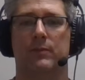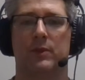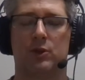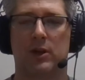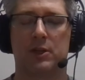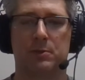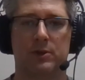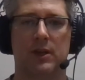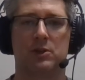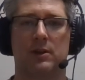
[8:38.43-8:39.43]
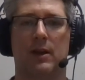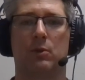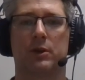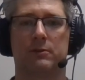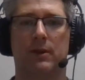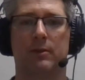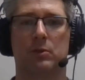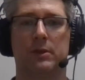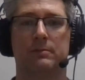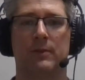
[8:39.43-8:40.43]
the transportation networks for everyone.